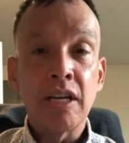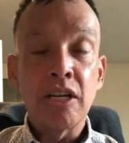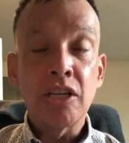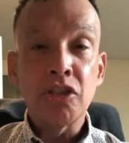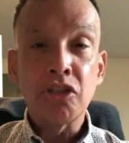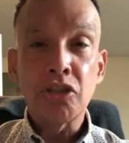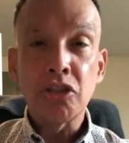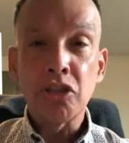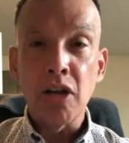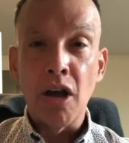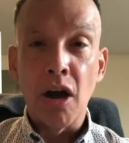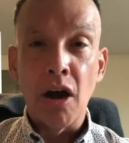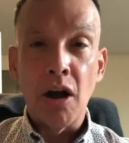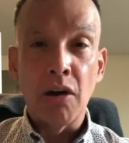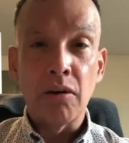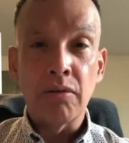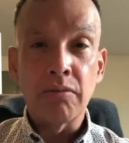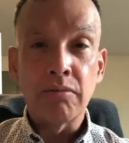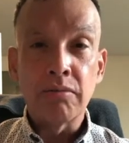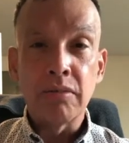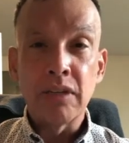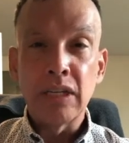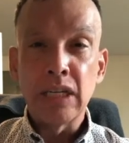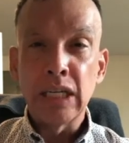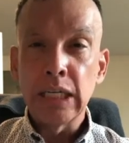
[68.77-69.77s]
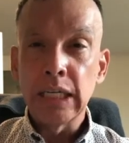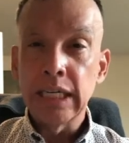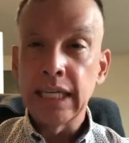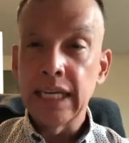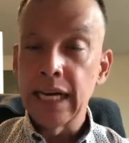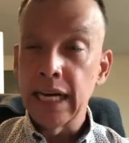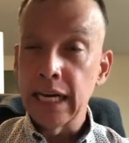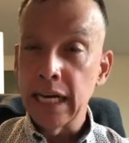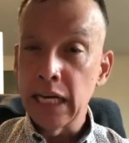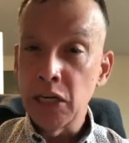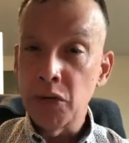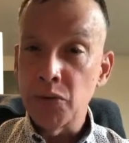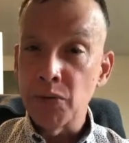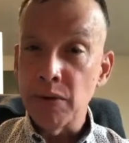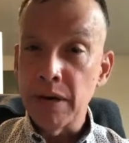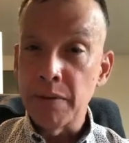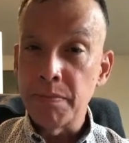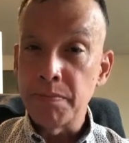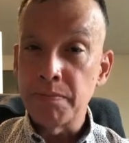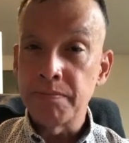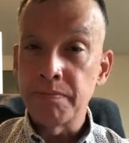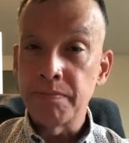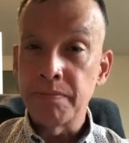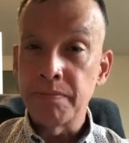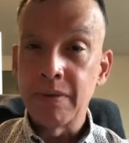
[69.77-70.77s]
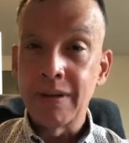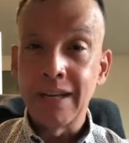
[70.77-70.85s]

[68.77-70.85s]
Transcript: So get a grip,